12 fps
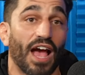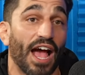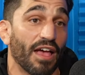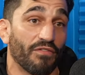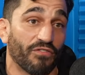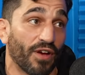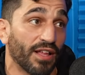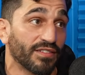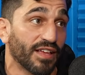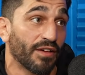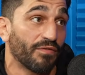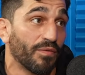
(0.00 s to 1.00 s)
I have friends
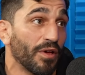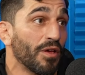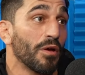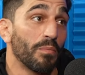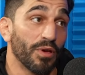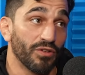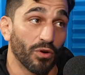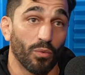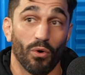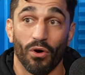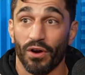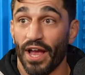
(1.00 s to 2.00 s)
that have been to
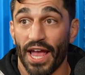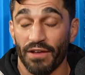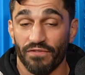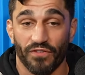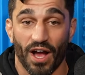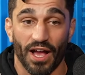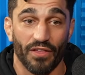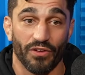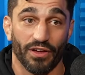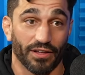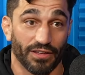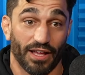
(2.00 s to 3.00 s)
war and fought and they're
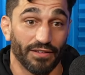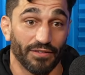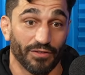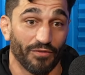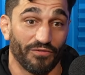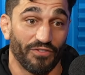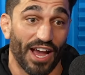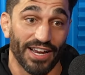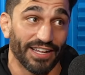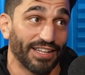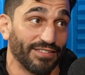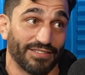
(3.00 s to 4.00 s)
like that the
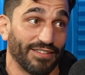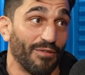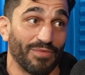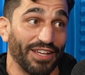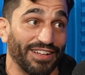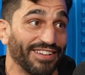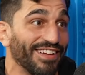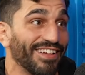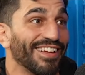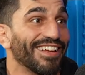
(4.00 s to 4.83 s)
fighting is something Scary.